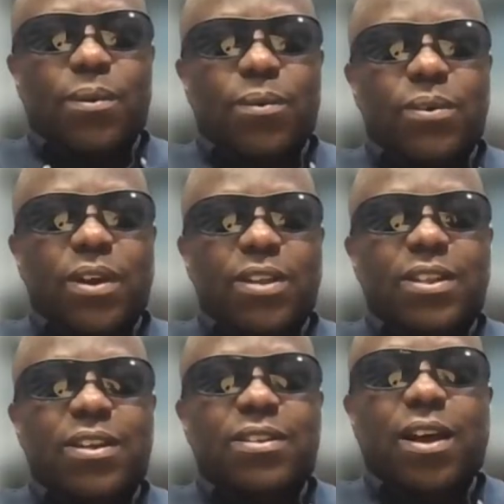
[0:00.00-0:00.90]
you're
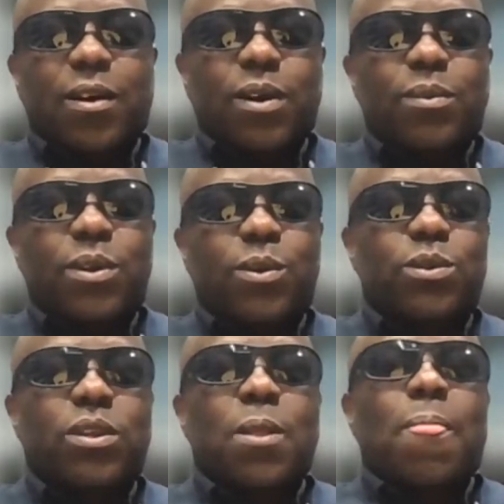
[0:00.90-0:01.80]
asking is, how can we
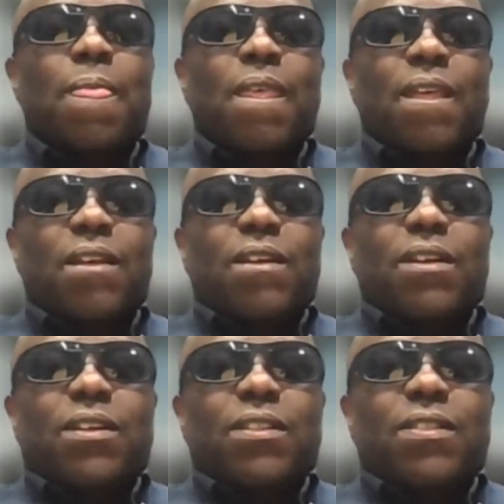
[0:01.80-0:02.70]
use
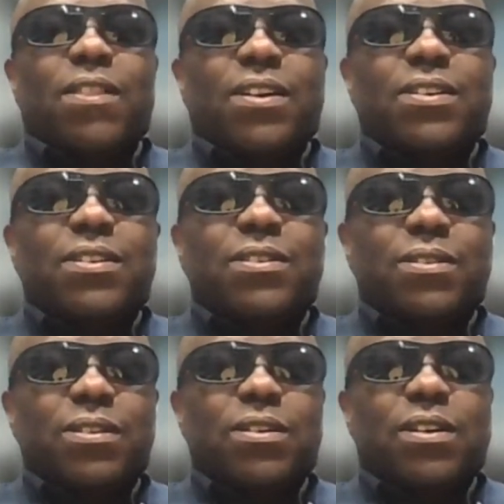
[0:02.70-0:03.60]
that
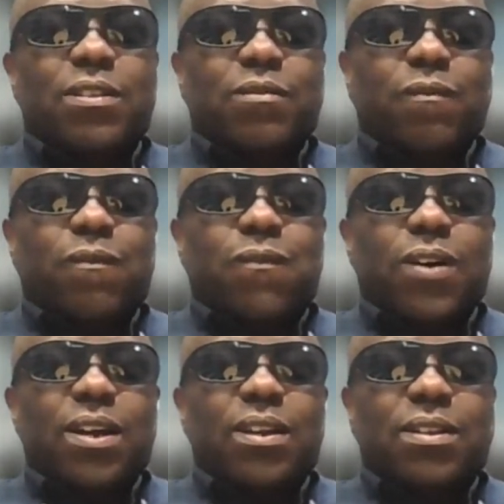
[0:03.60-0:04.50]
decentralized
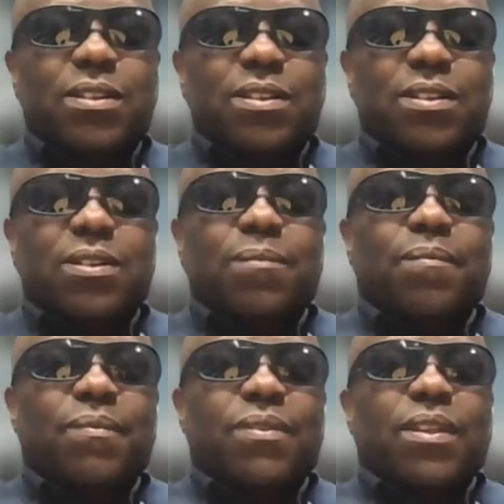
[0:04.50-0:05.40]
finance
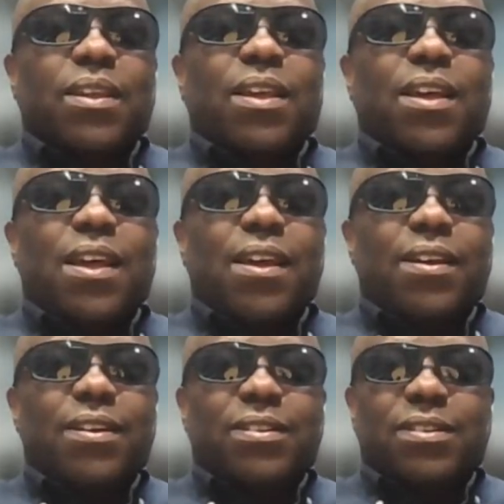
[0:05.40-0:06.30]

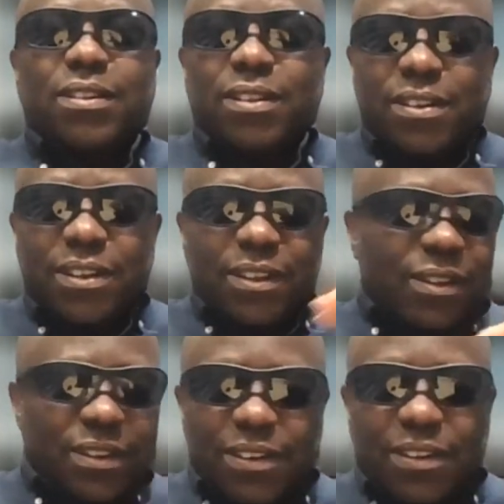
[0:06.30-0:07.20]
energy,
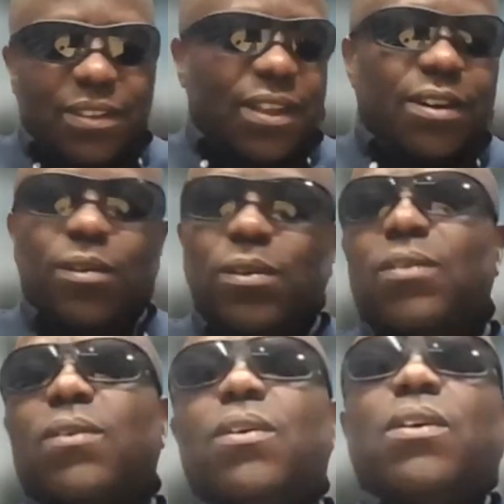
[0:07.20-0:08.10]
that whole
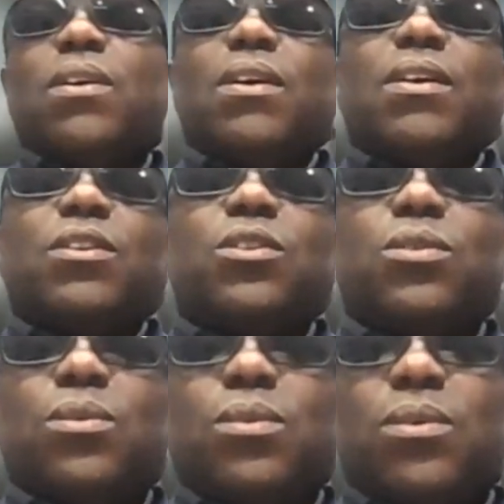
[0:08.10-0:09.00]
new
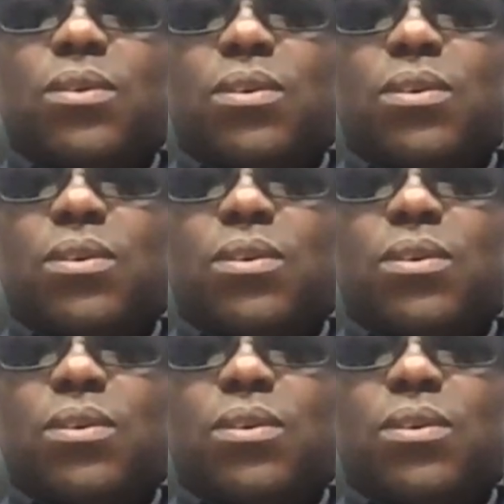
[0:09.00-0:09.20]
to